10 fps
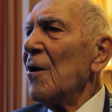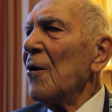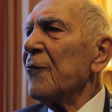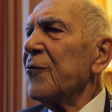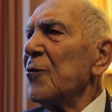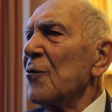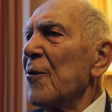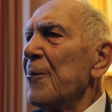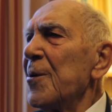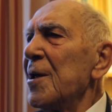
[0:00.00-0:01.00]
of
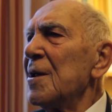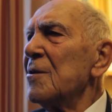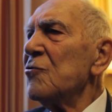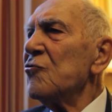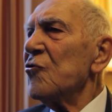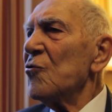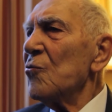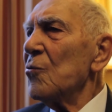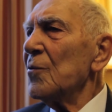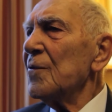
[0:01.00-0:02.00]
European
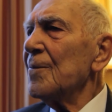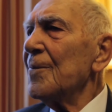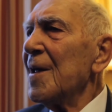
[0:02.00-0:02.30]
Jews.